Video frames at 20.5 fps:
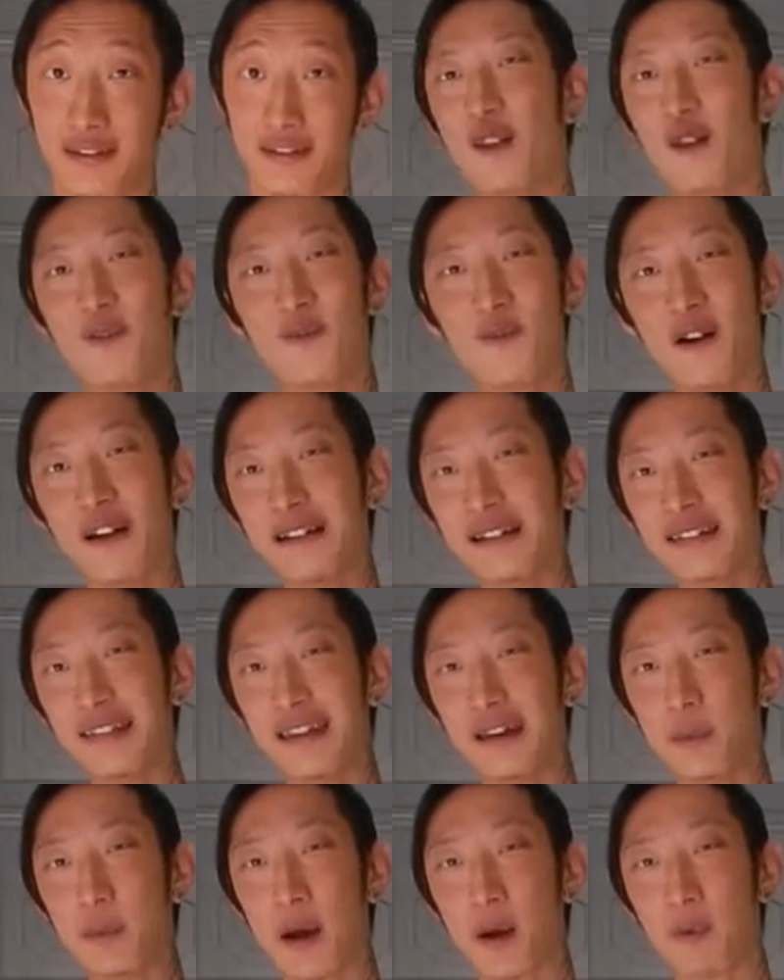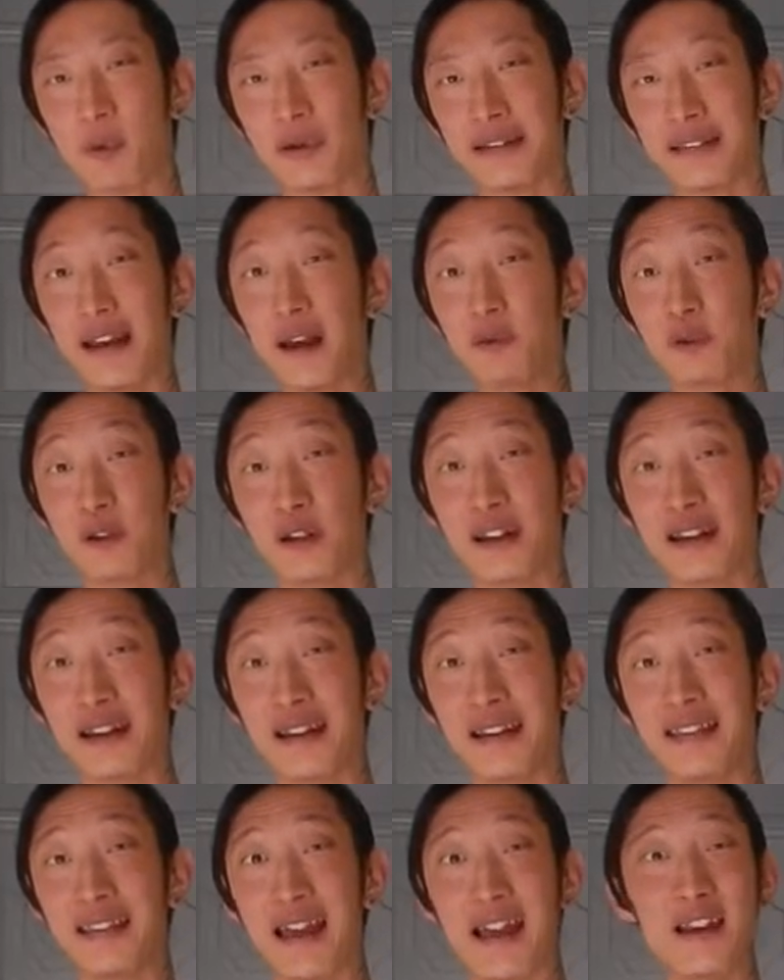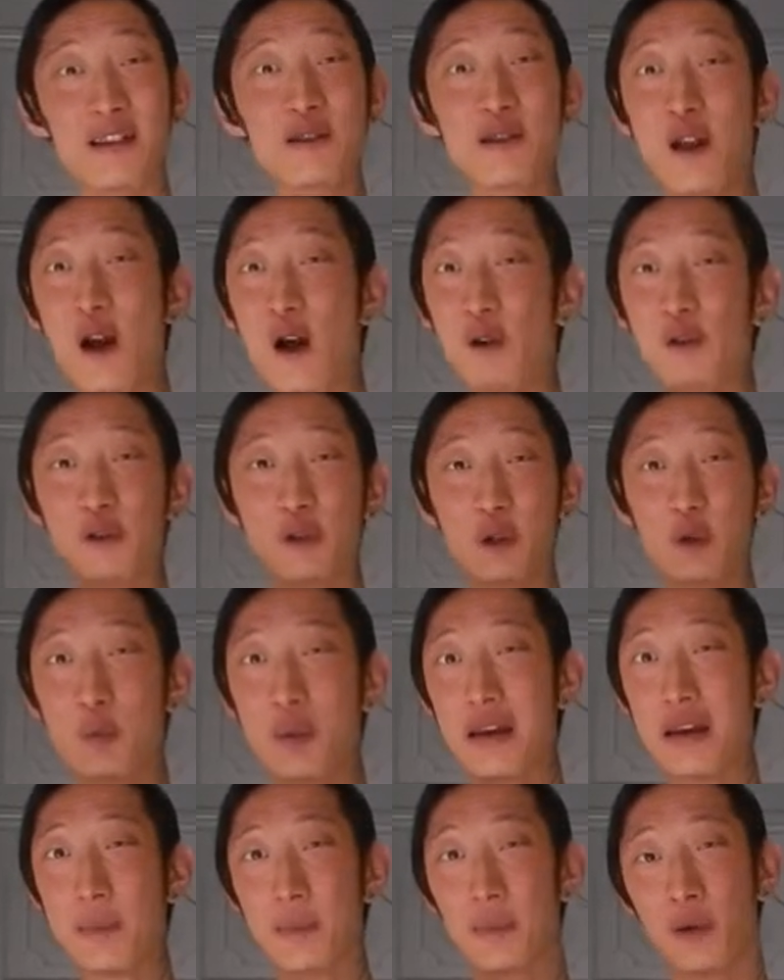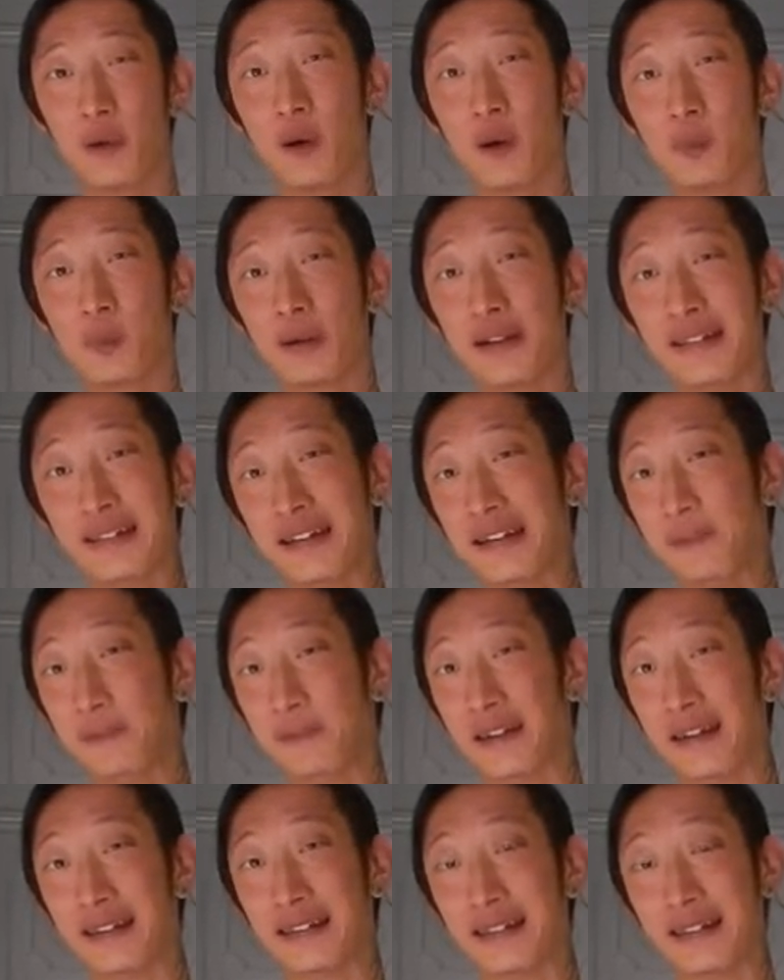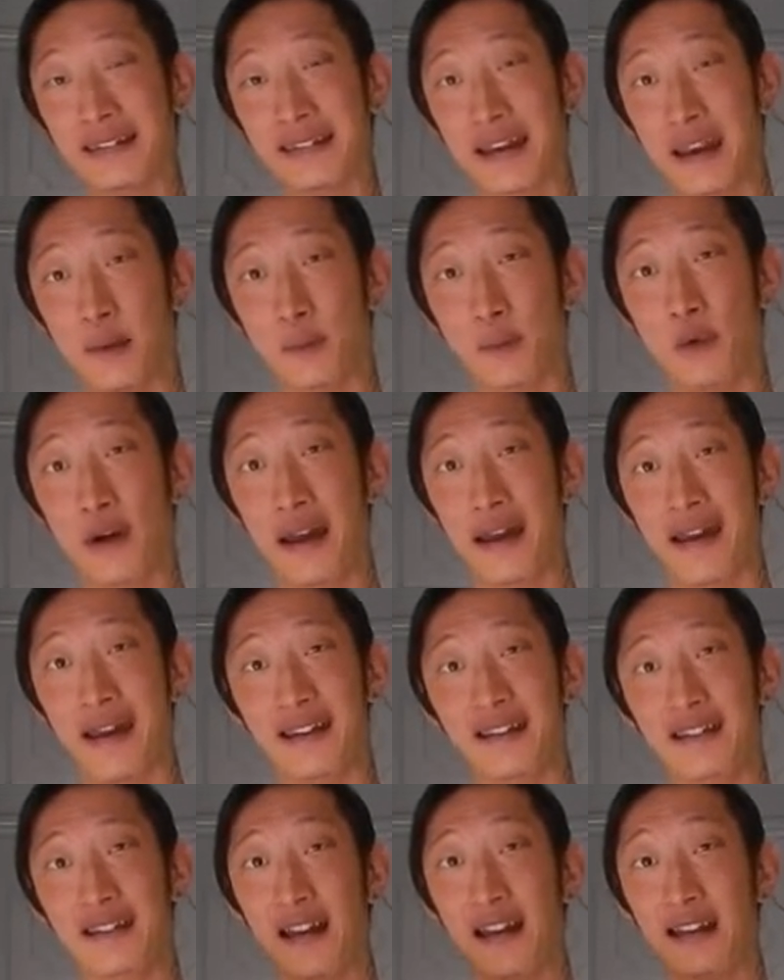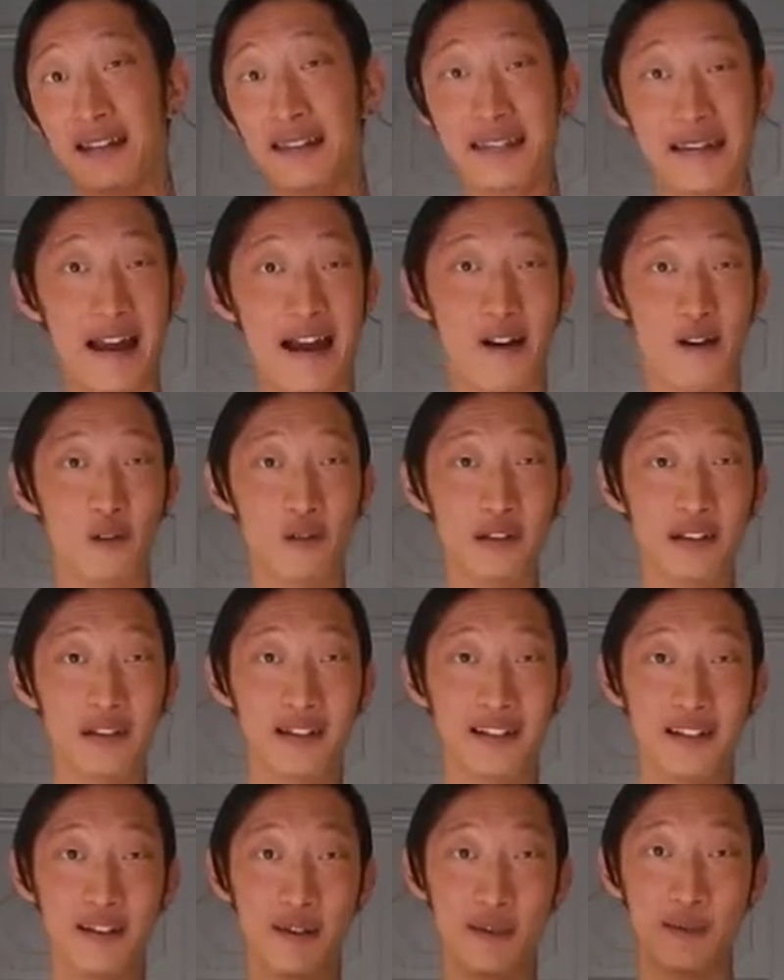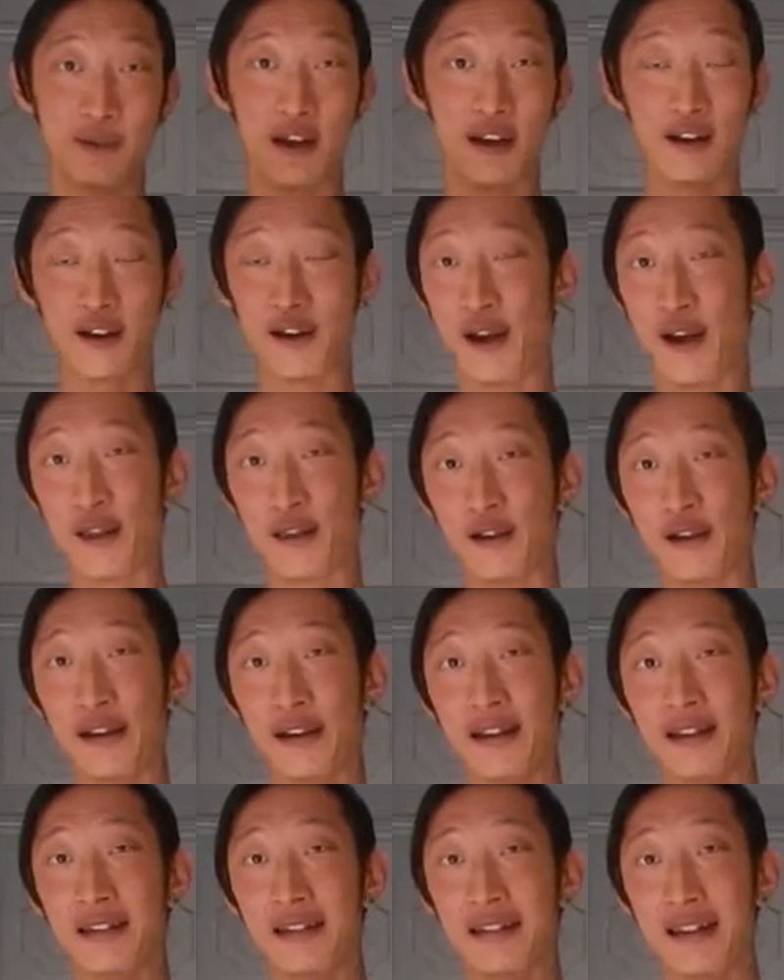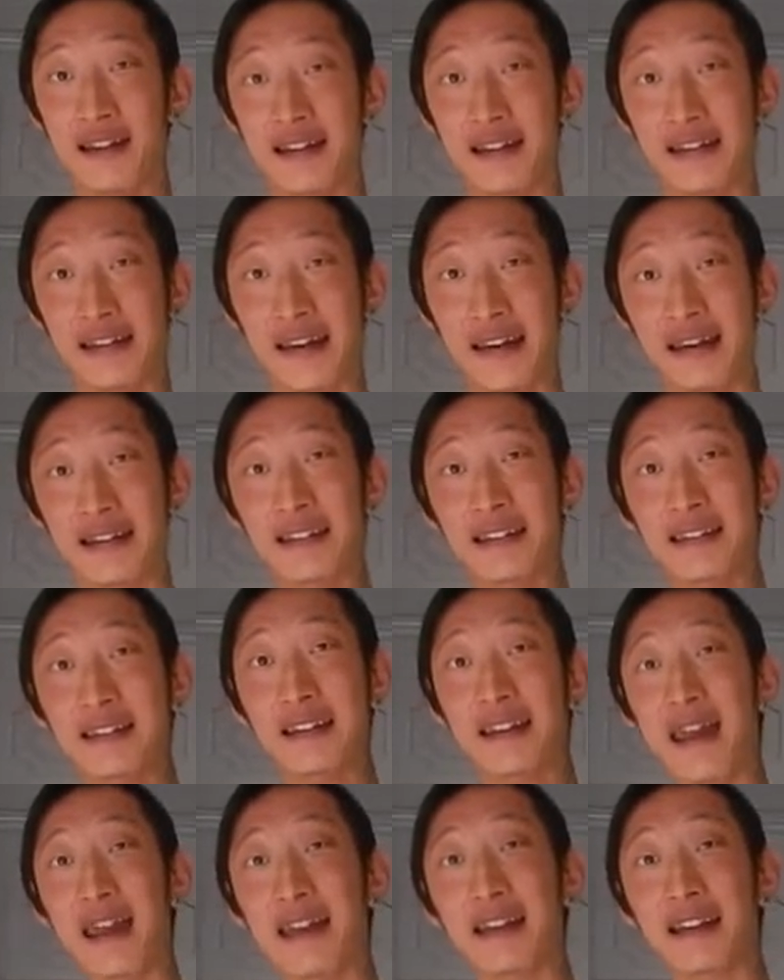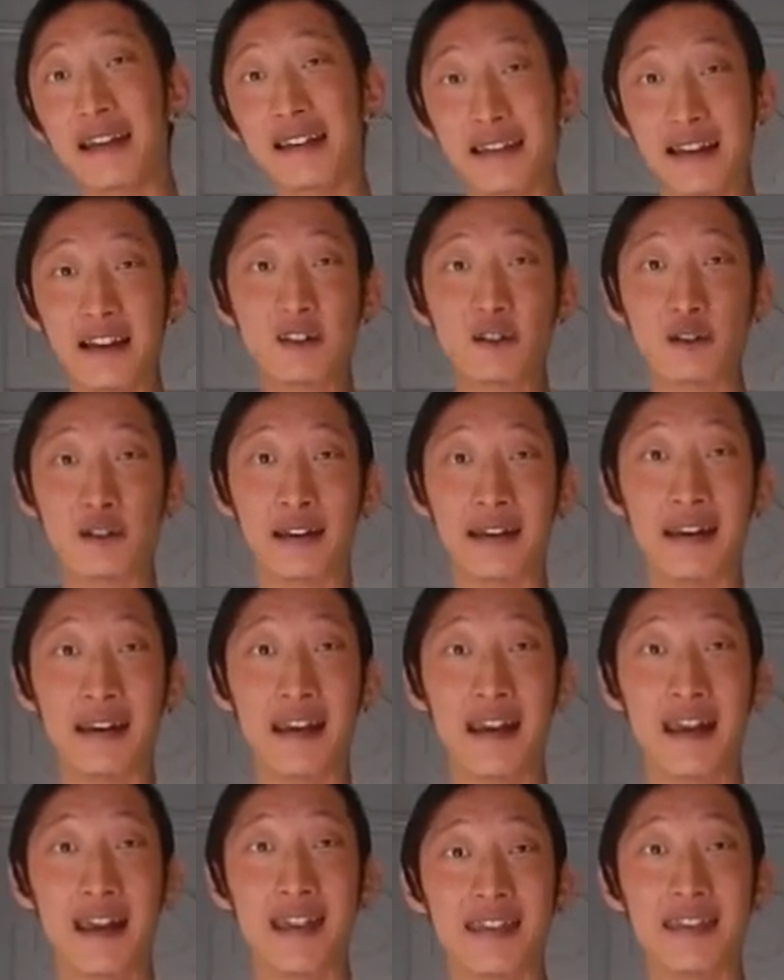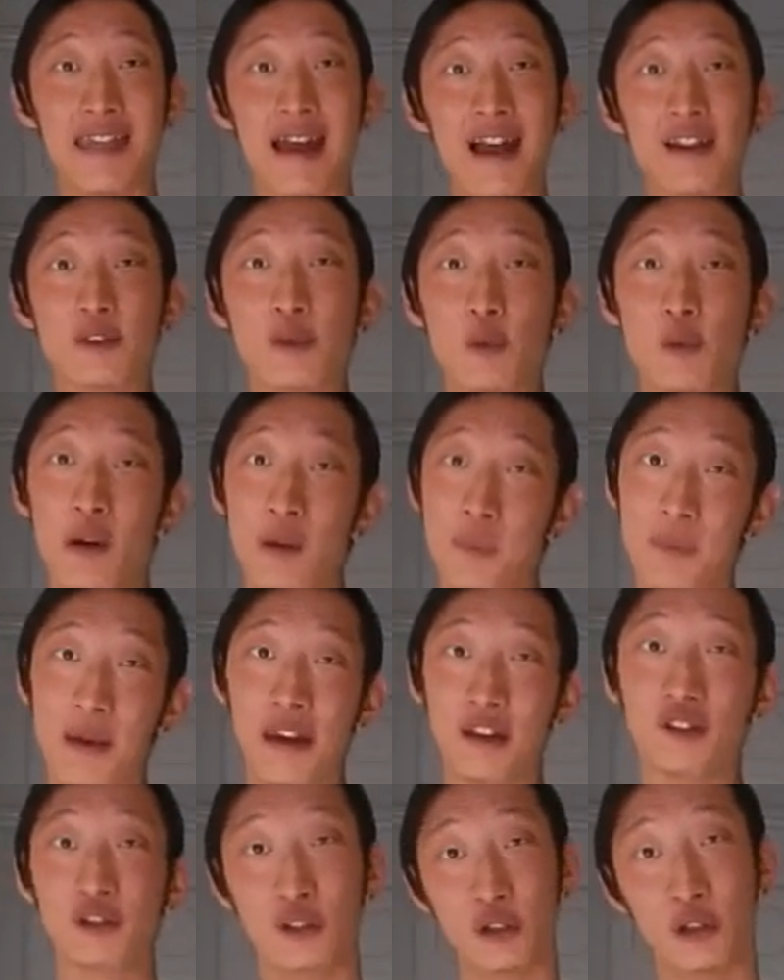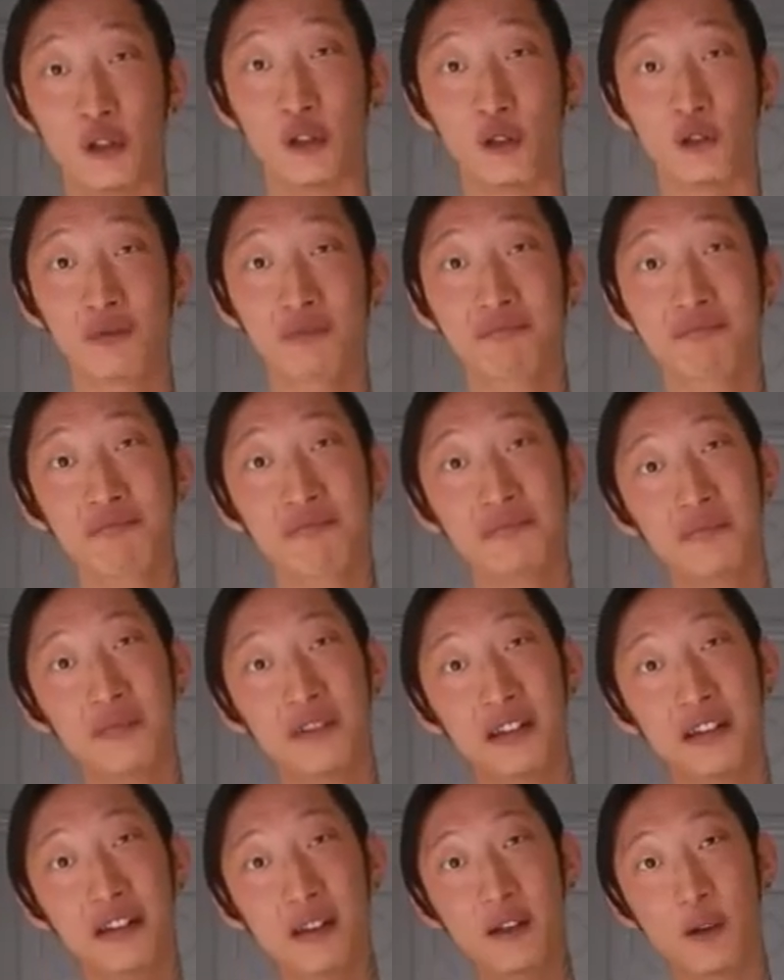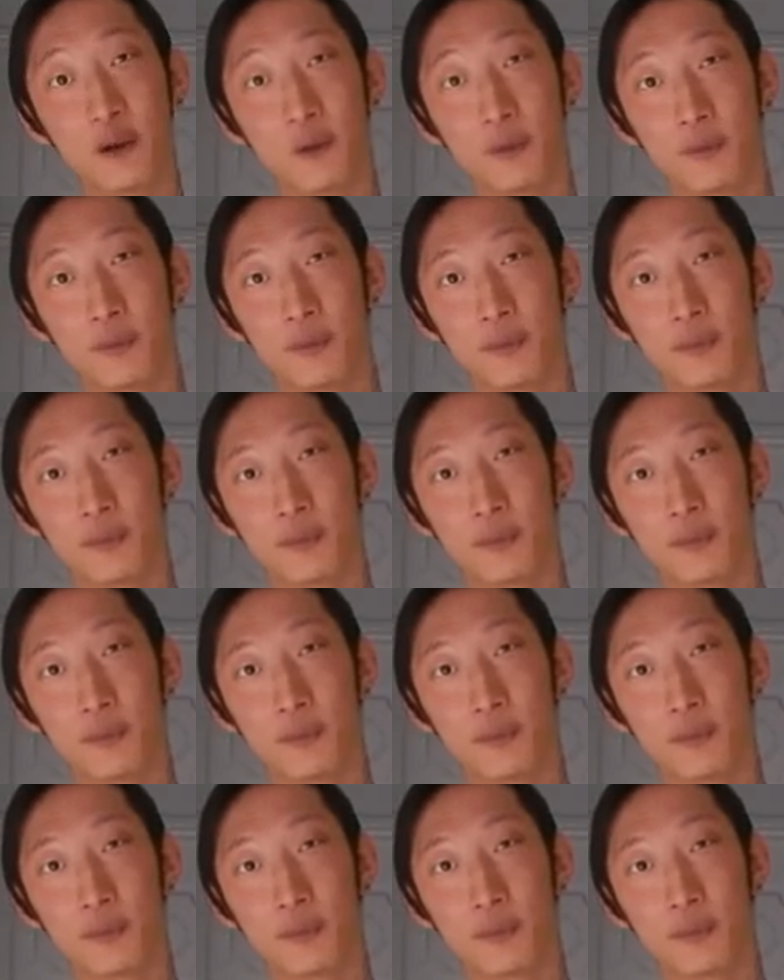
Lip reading: The funny thing about perception is that no two people perceive things the same way. Not a sound, not a color, not a taste. And essentially, that's what makes you, you.